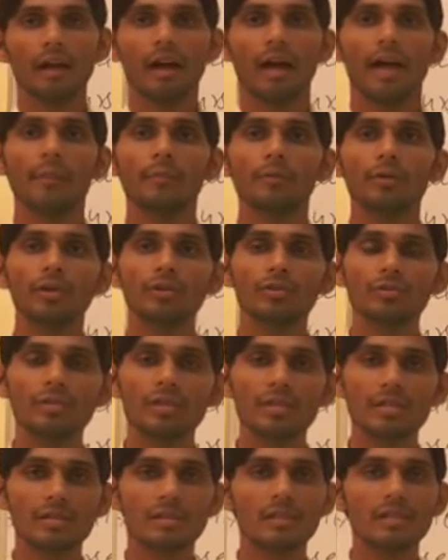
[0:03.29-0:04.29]
I am going to
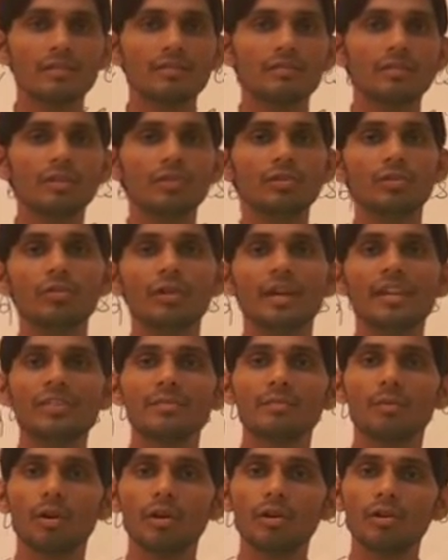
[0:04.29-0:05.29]
discuss with you a
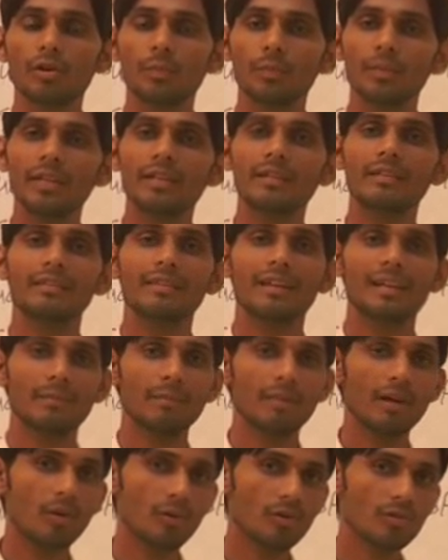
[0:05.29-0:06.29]
small topic that
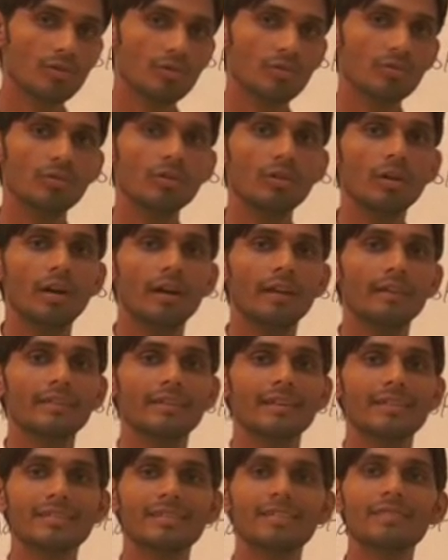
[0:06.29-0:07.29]
belongs to
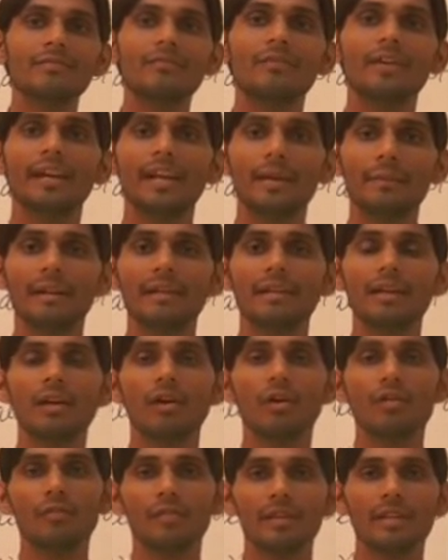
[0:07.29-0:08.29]
nursing, fundamental
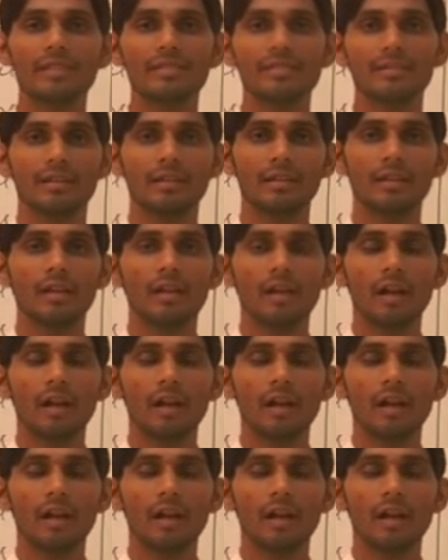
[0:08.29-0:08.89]
of nursing.